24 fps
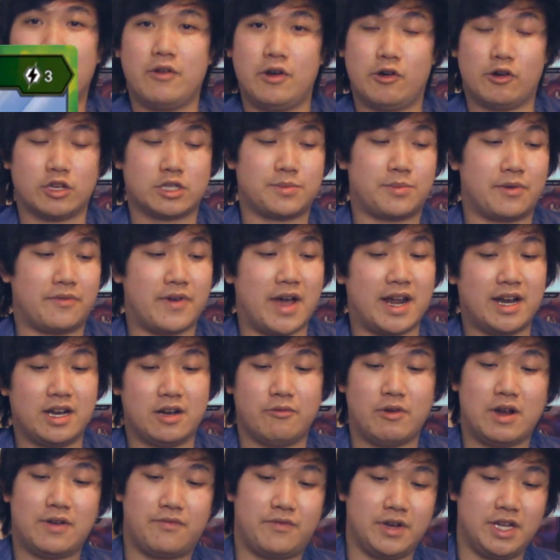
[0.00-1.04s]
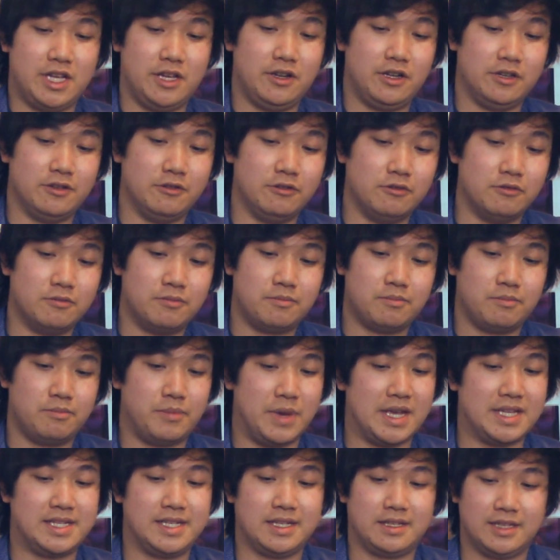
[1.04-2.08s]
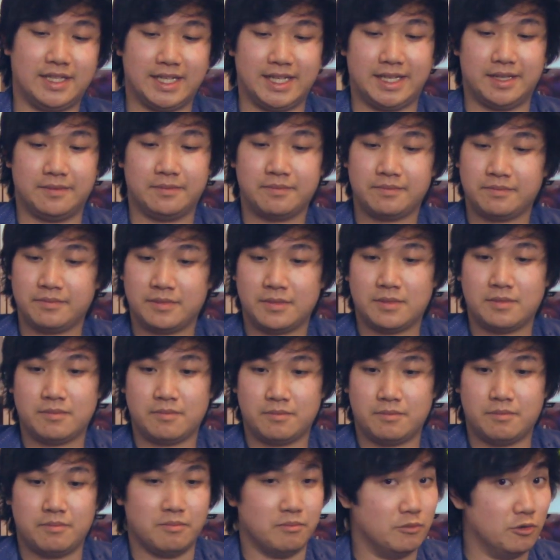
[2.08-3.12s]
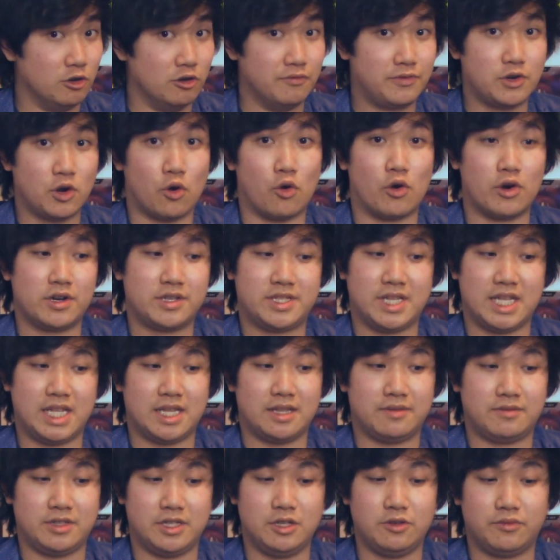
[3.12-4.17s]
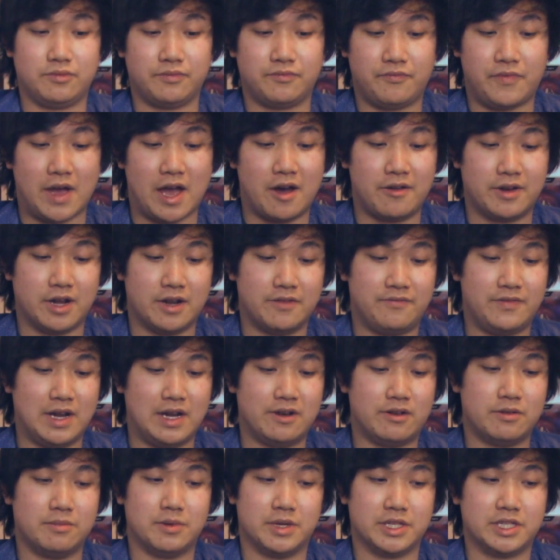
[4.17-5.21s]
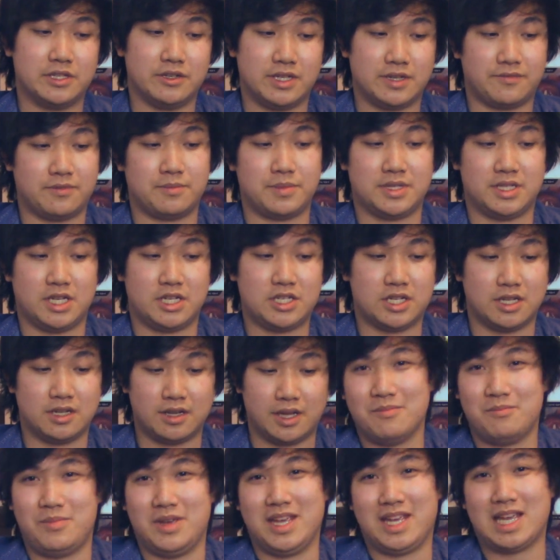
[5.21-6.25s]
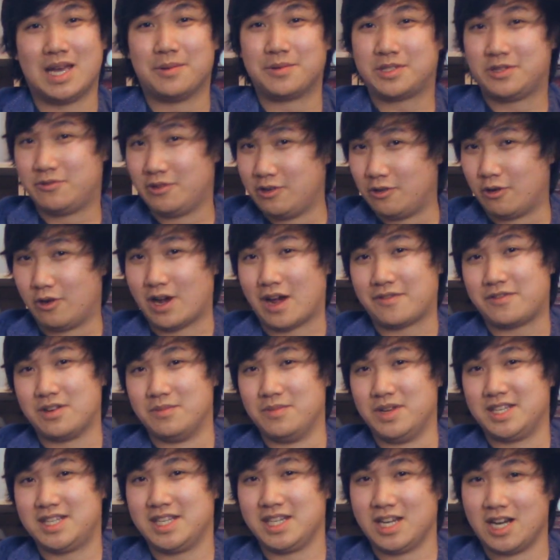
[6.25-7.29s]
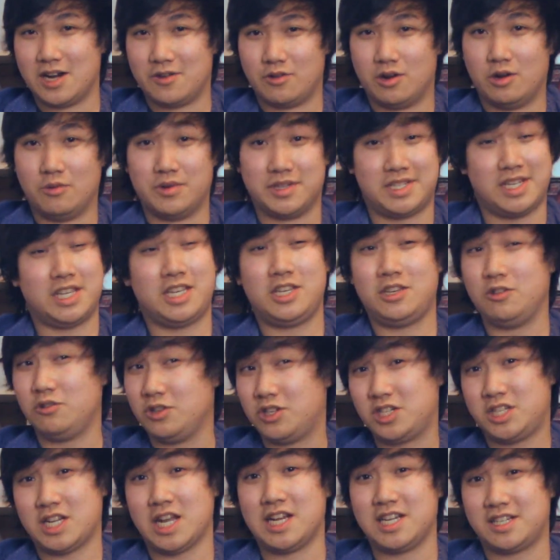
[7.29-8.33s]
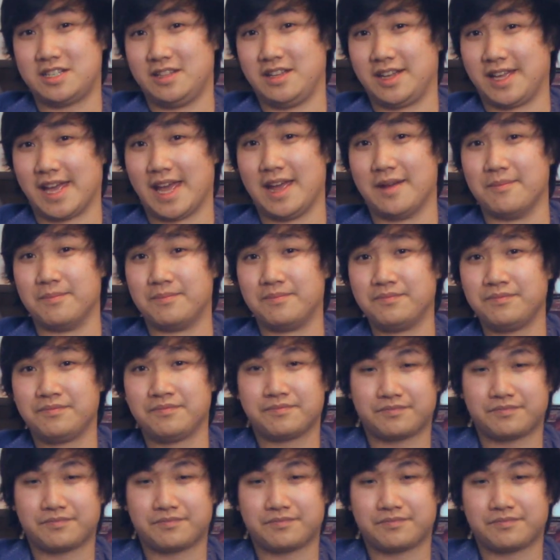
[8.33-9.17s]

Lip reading: Rerolls provided a way for you to basically move cores that you found unfavorable to a different position. Being able to reroll after missing your roll was a huge change to the game.